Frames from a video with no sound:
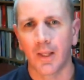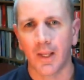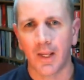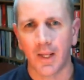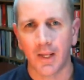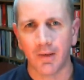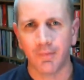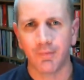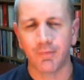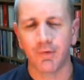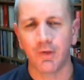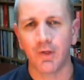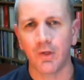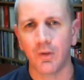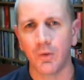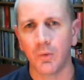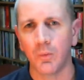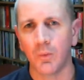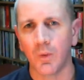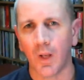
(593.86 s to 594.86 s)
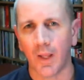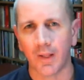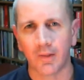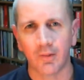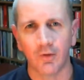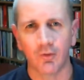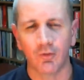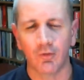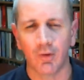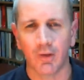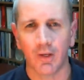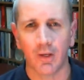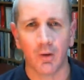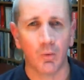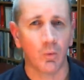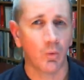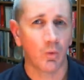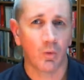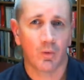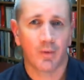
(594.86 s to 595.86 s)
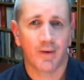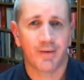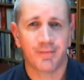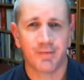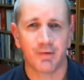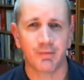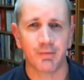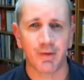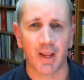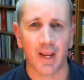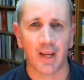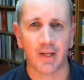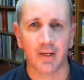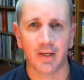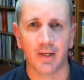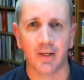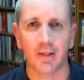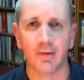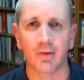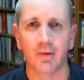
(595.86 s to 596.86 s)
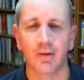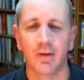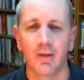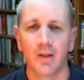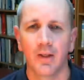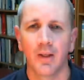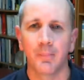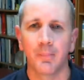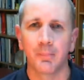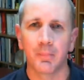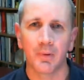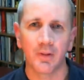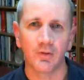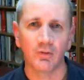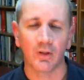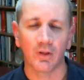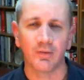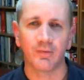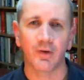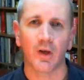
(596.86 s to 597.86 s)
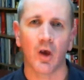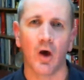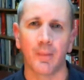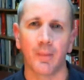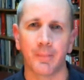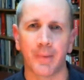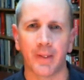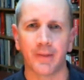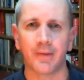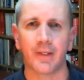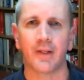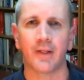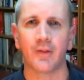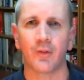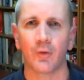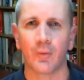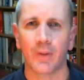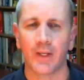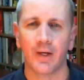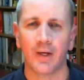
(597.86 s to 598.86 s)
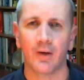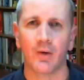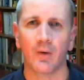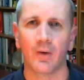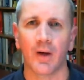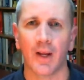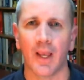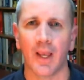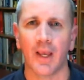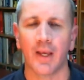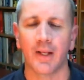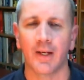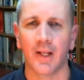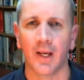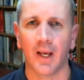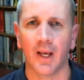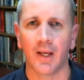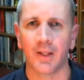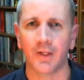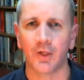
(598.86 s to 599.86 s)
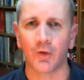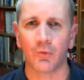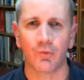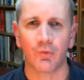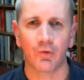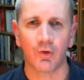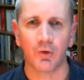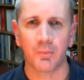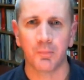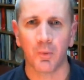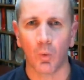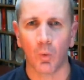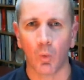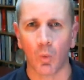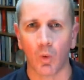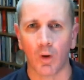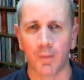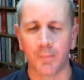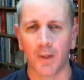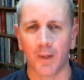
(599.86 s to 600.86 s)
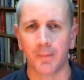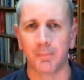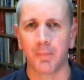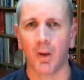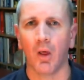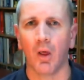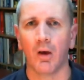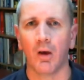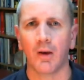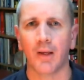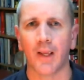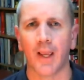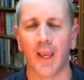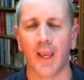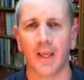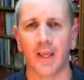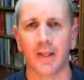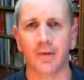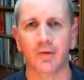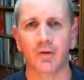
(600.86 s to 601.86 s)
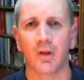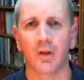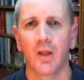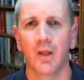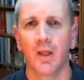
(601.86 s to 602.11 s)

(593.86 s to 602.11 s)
If you like this video, or even if you hated it, please leave a comment either here at YouTube or on my blog at